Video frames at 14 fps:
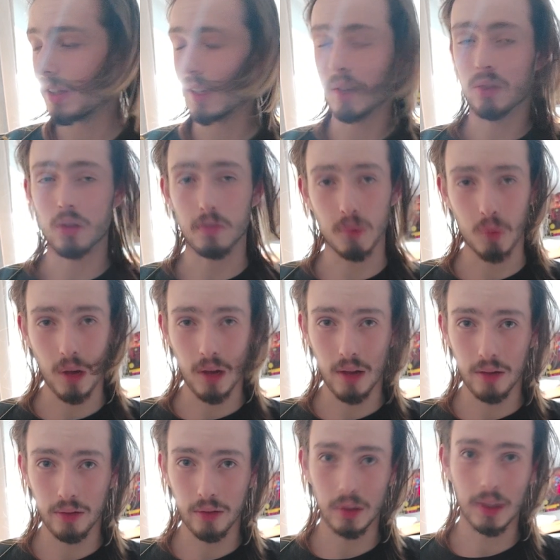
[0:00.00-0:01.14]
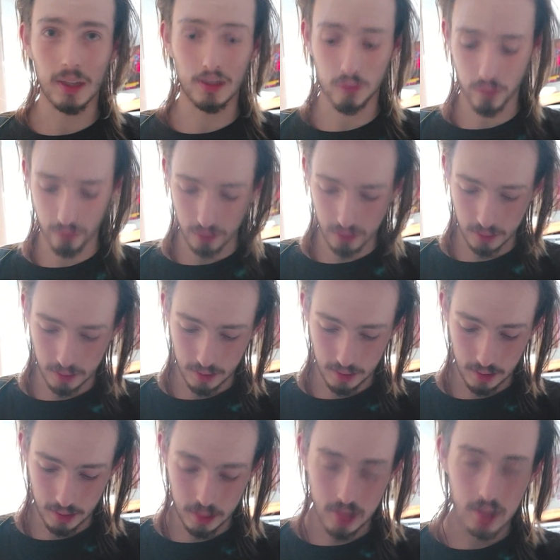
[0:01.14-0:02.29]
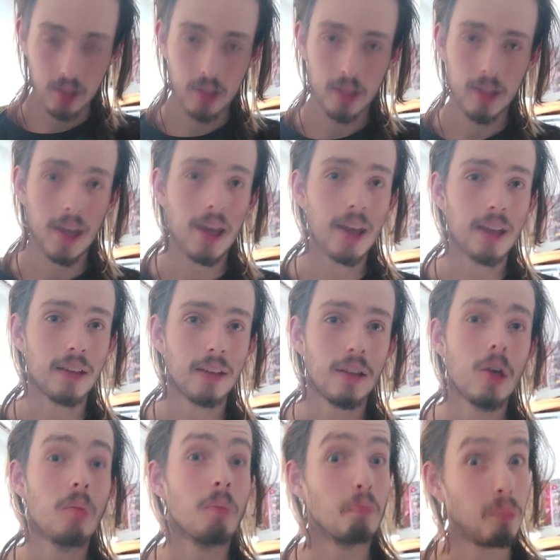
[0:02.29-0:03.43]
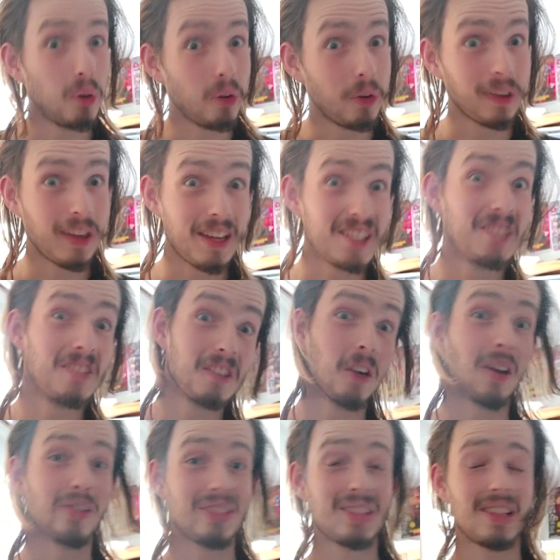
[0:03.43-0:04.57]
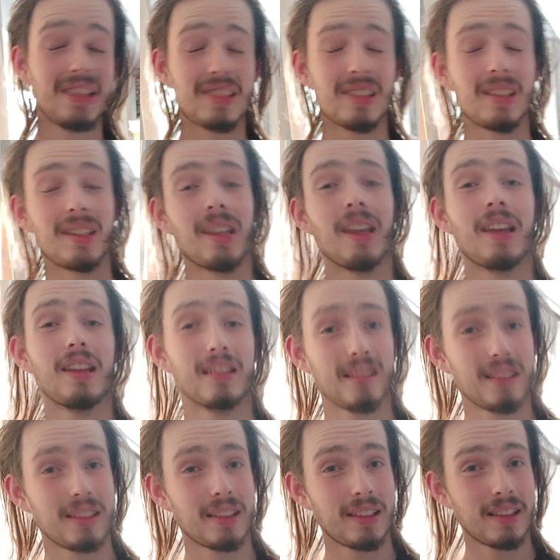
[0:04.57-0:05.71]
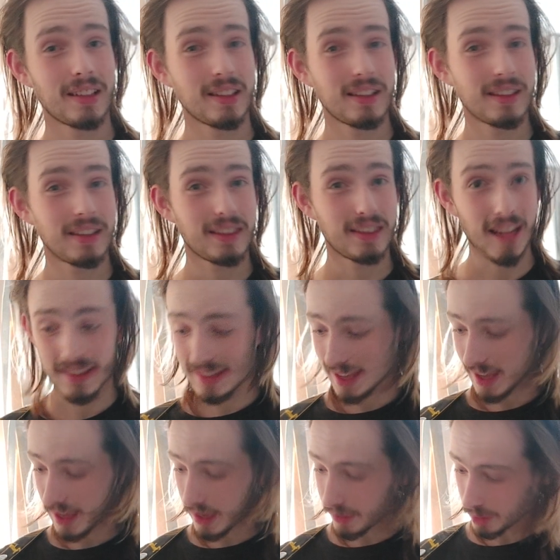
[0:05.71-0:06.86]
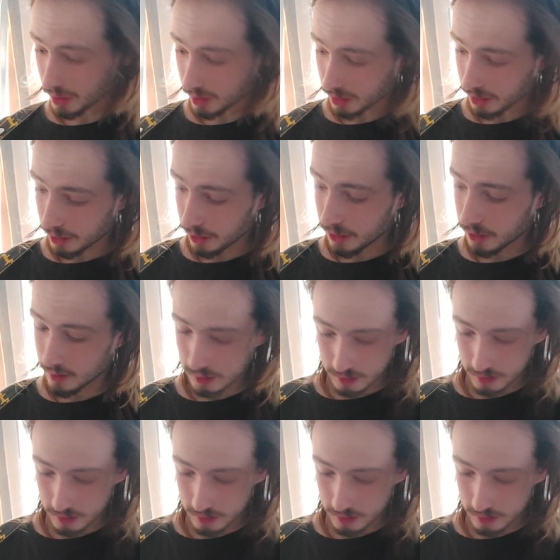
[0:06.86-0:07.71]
you count up 12, you get another A. But as you can obviously see, that's a hell of a lot higher